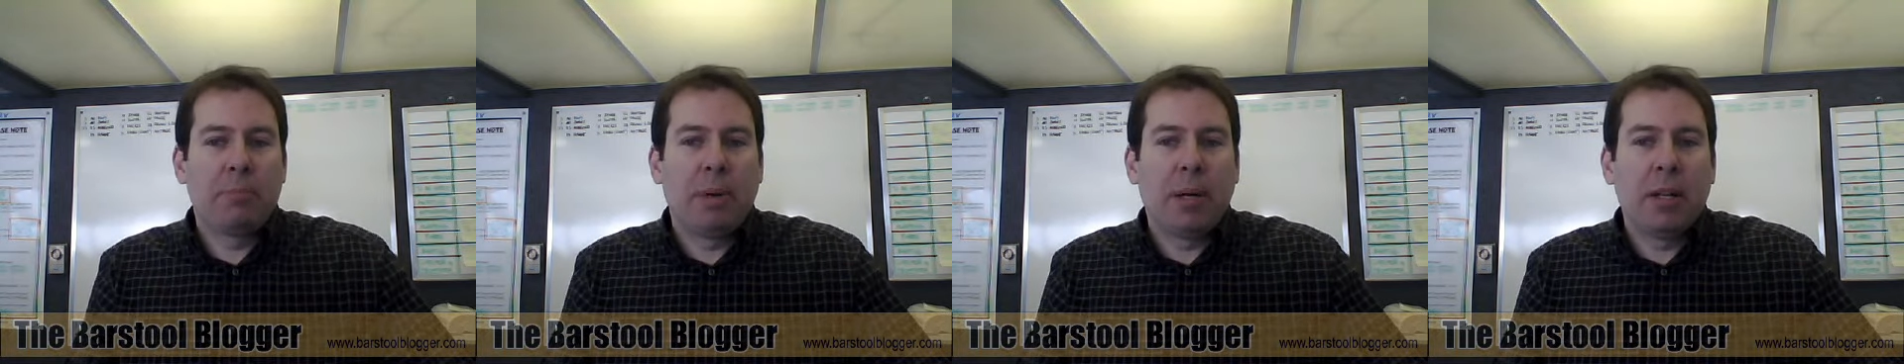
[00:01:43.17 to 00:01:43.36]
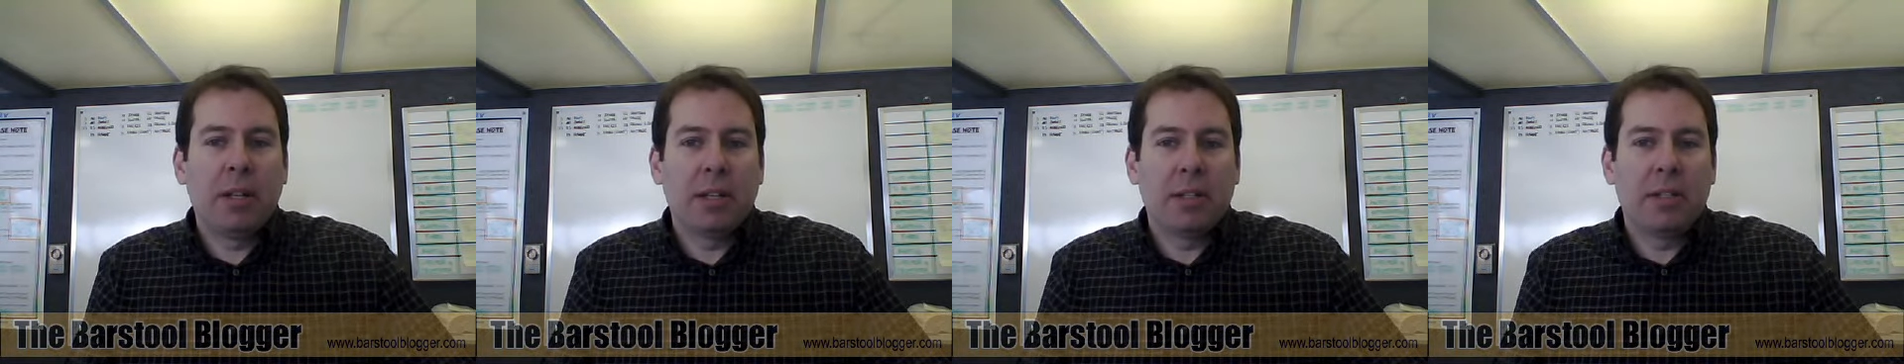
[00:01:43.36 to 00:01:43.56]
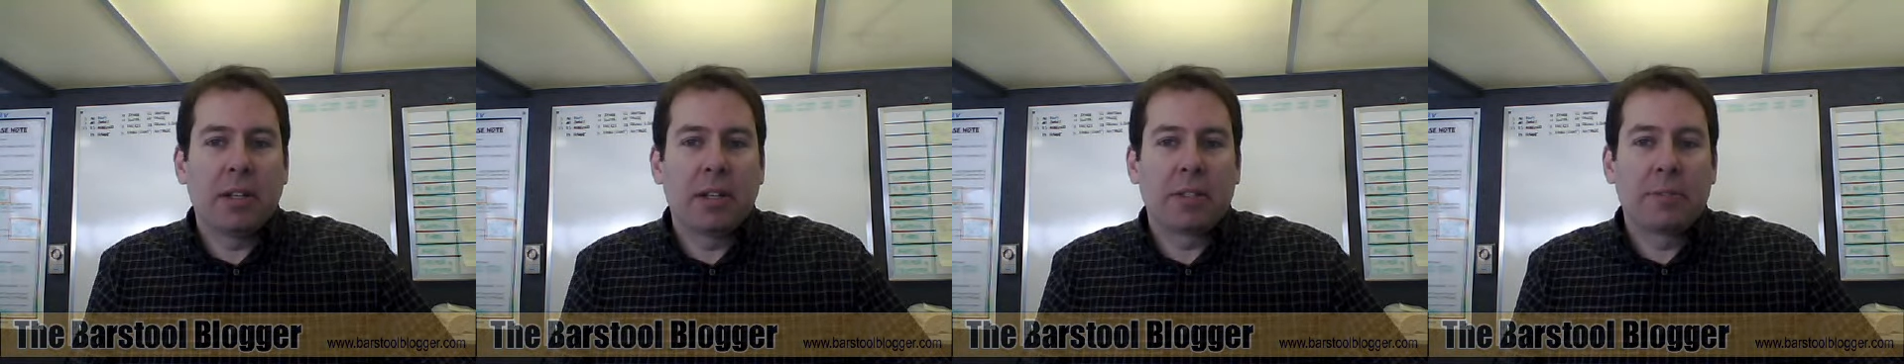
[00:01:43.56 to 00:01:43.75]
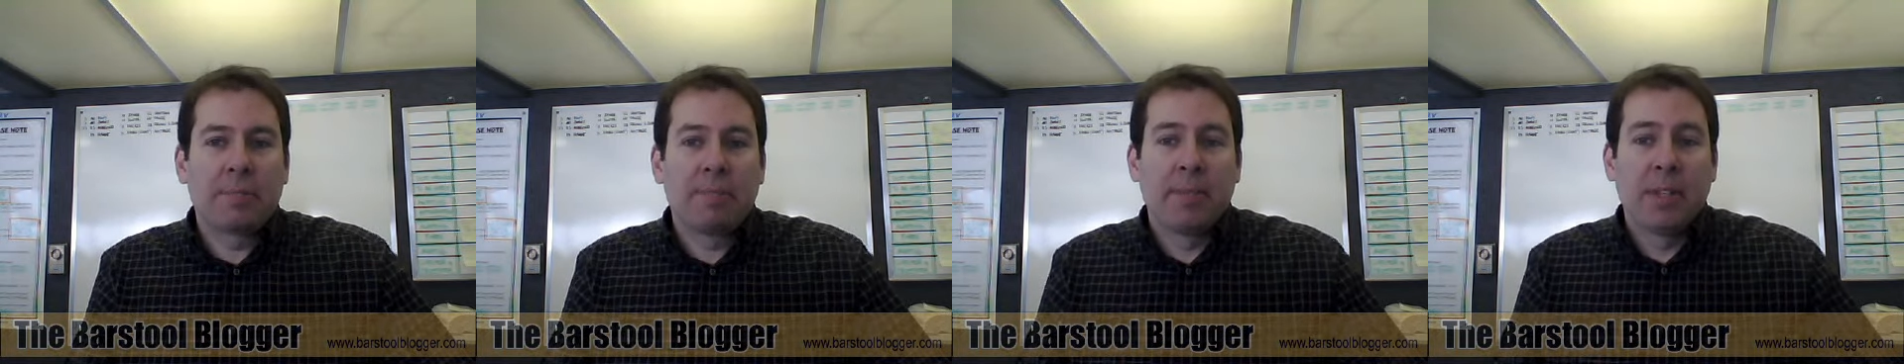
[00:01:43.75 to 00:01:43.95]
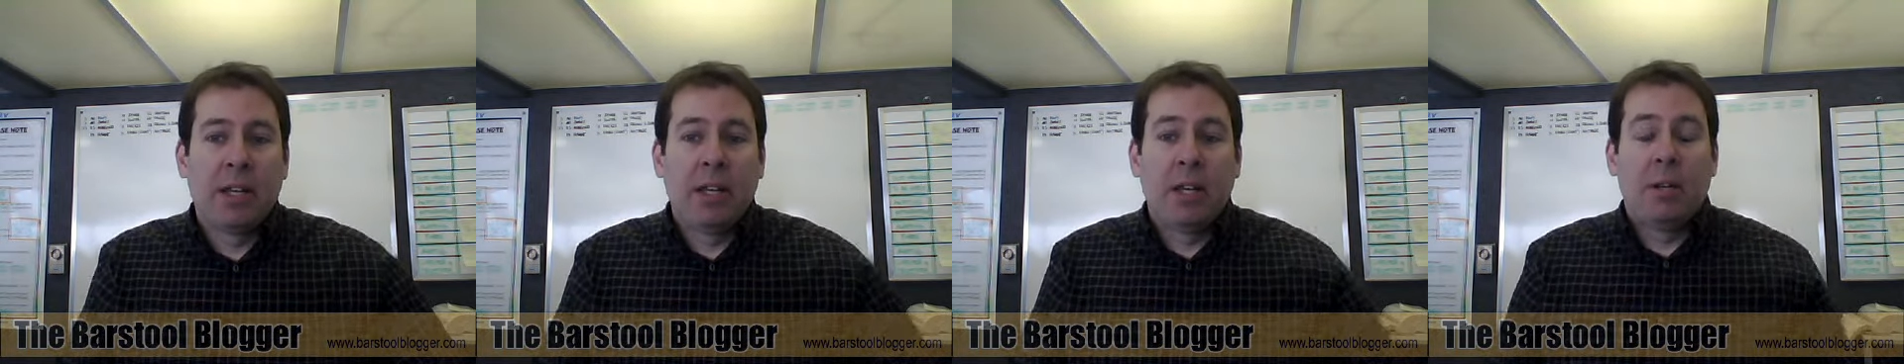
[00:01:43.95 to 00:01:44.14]
politics.
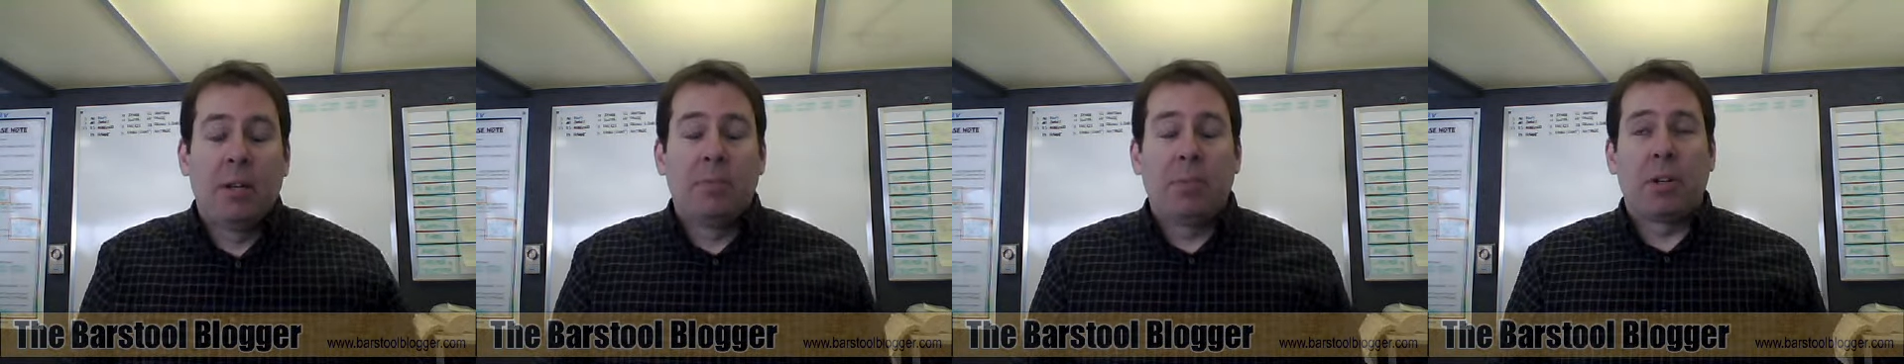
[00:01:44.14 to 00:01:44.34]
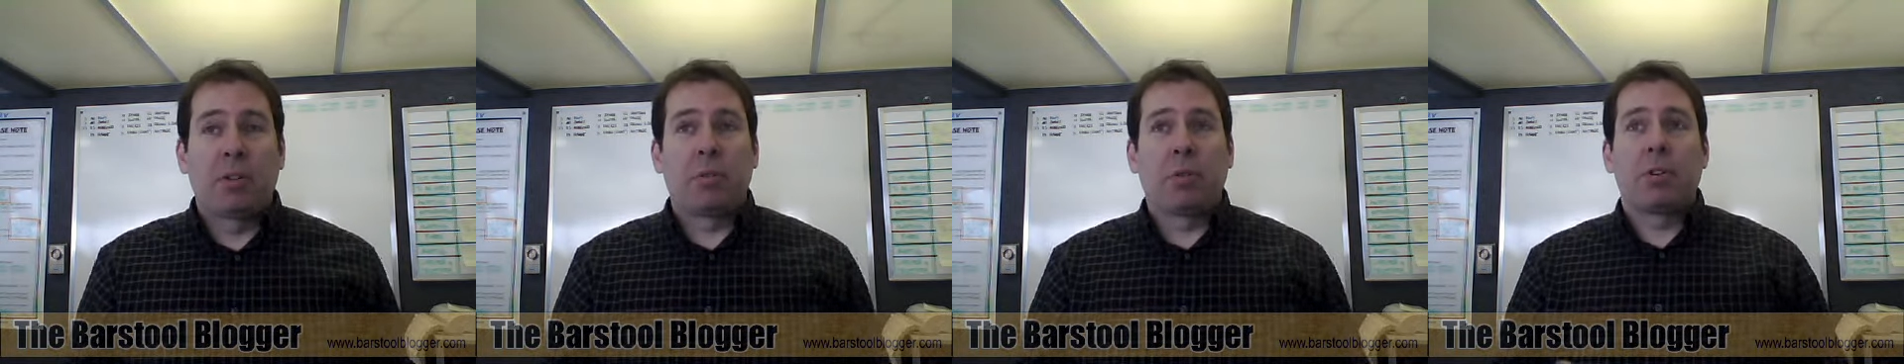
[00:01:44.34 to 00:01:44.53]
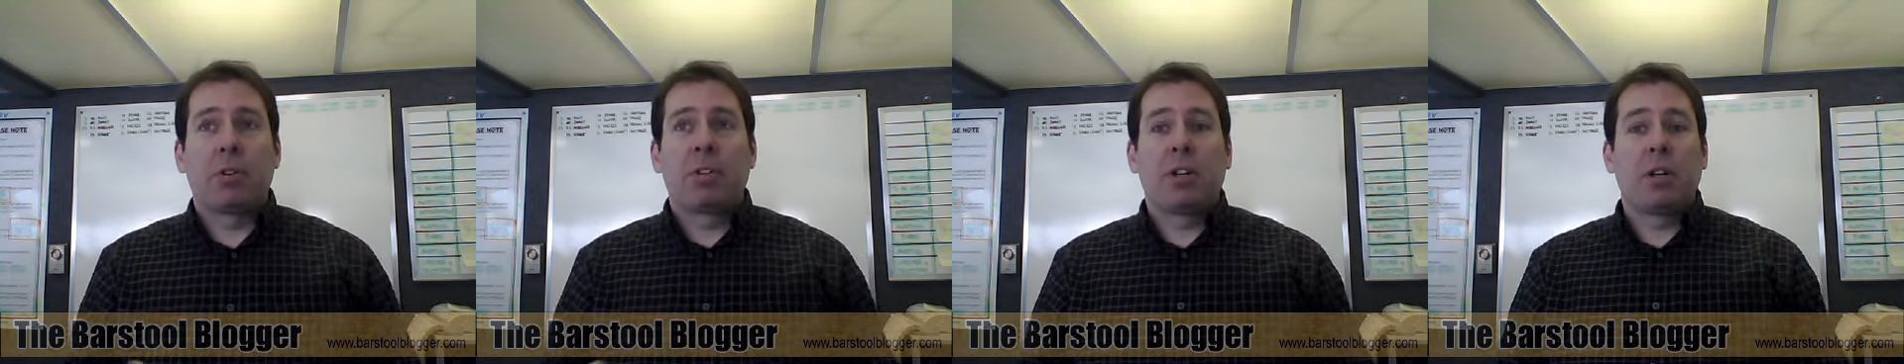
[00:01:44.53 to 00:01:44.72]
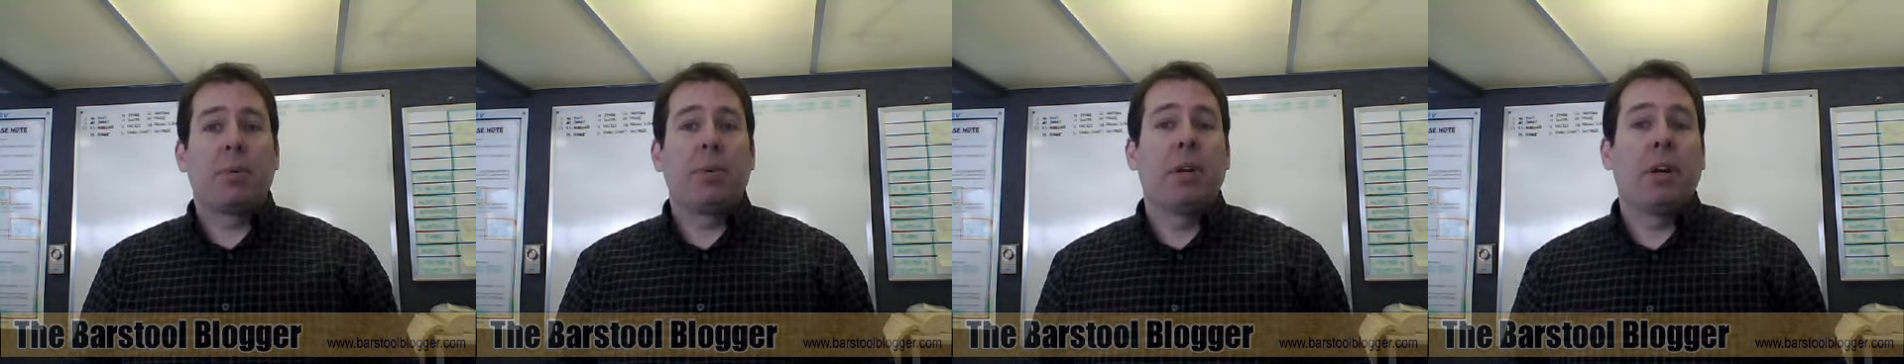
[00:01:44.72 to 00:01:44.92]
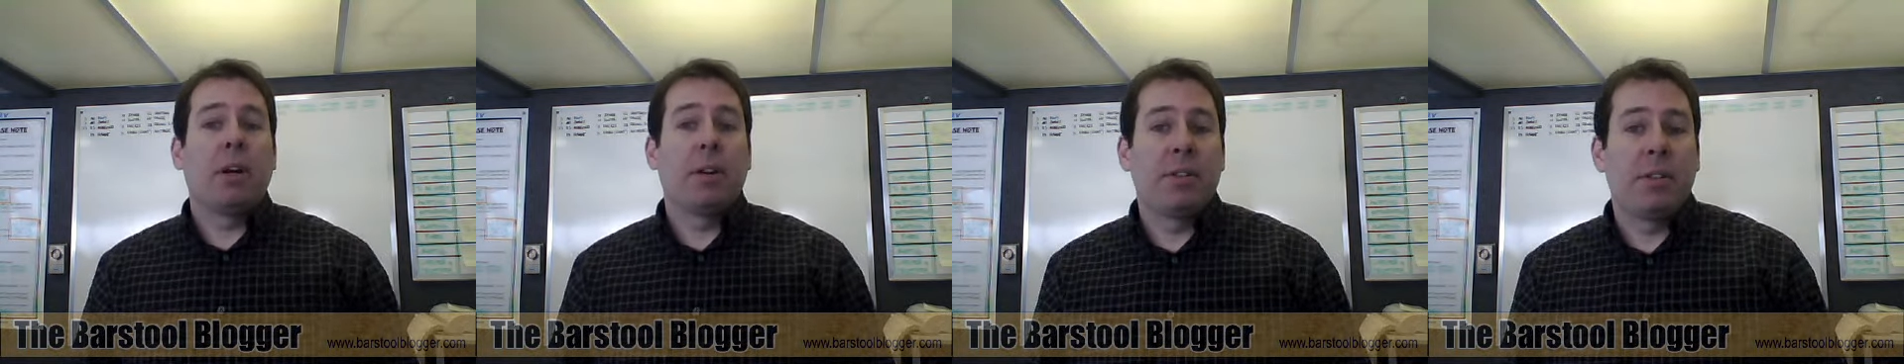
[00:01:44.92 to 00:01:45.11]
But of course, here
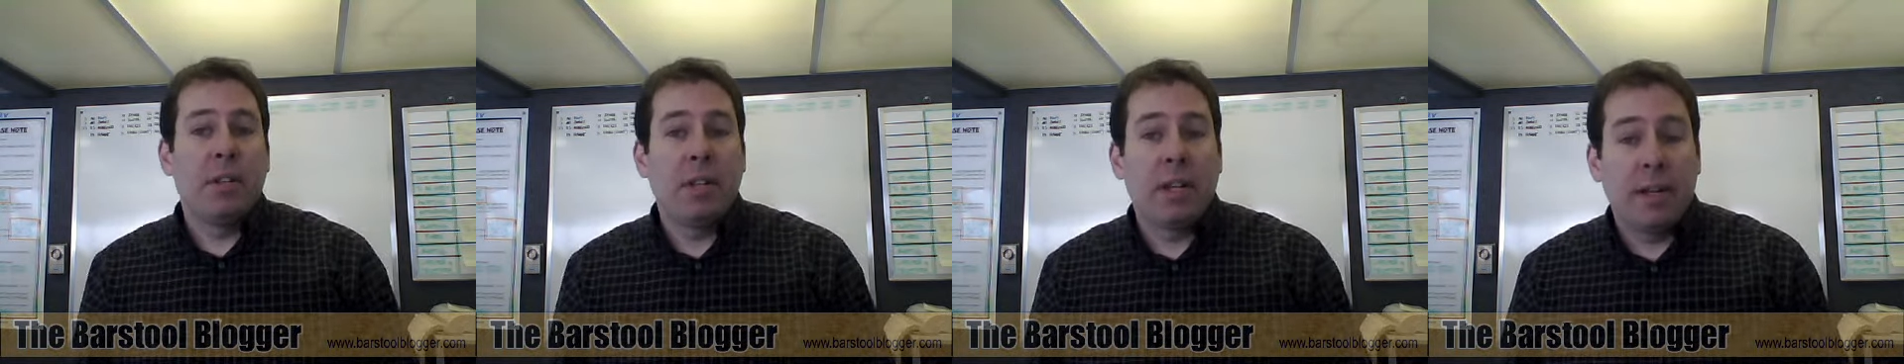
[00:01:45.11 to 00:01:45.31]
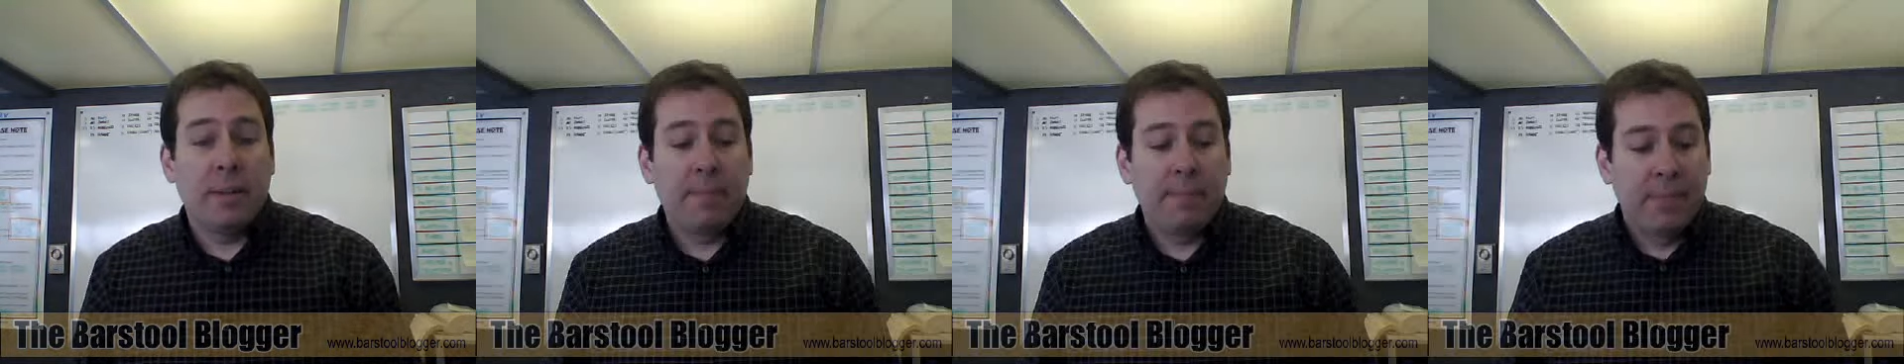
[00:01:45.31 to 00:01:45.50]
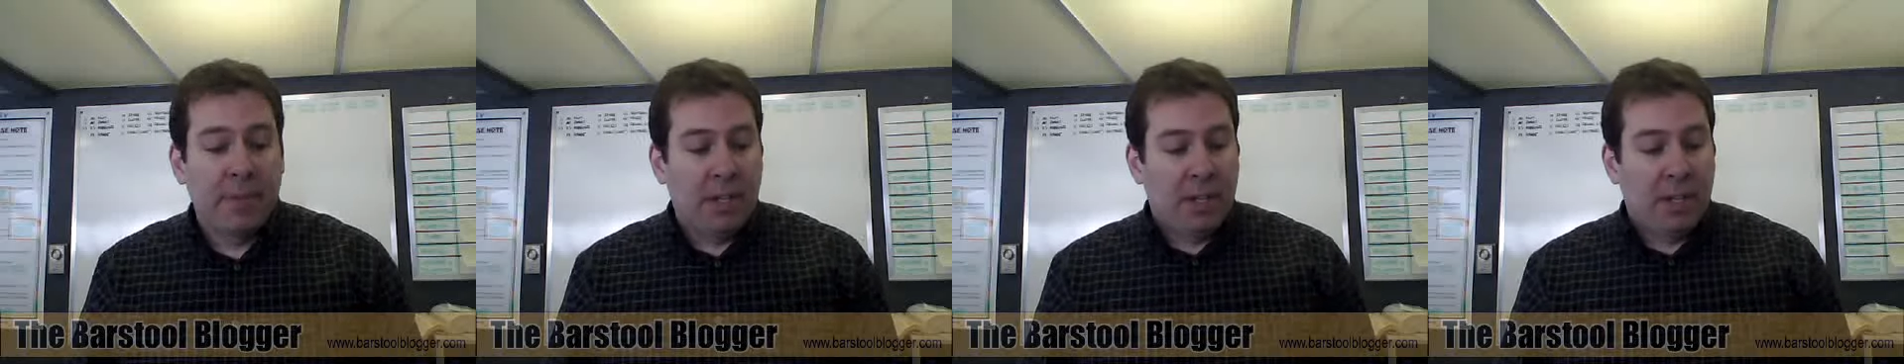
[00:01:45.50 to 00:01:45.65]
we are today